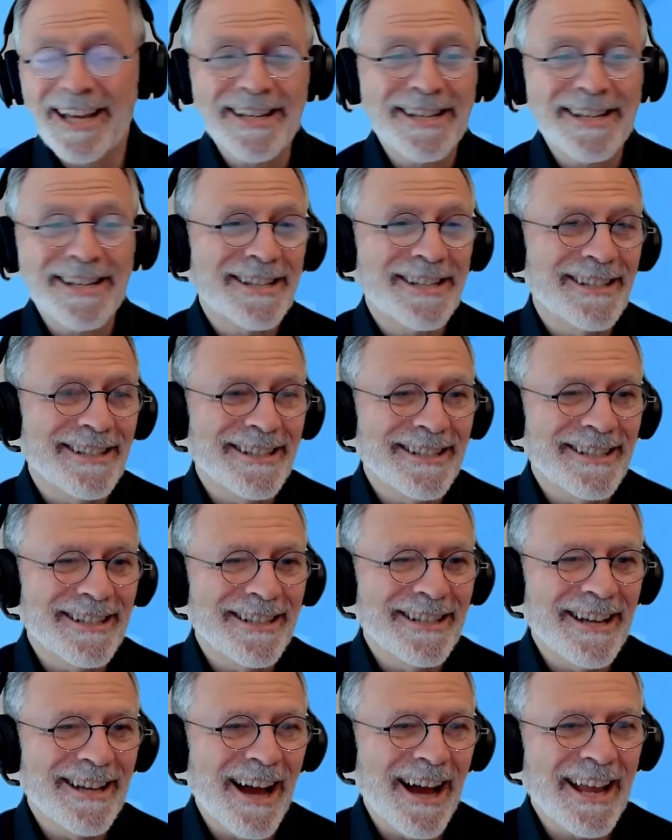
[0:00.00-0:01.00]
guess
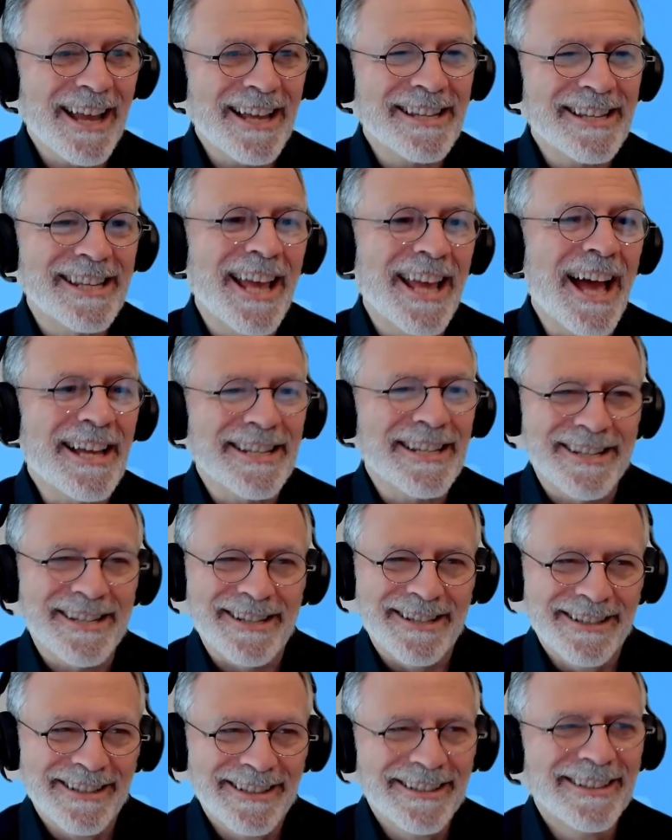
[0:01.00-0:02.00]

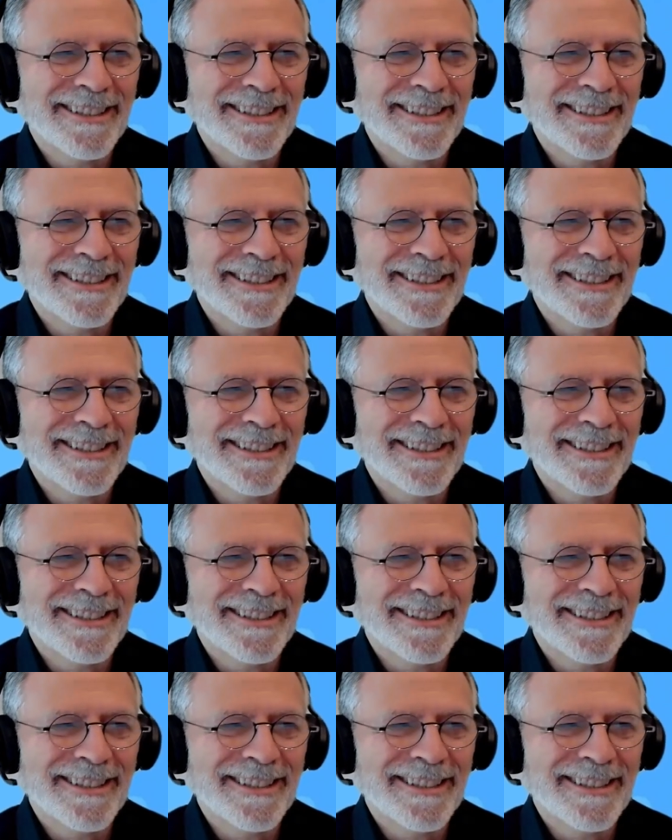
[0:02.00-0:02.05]
yes.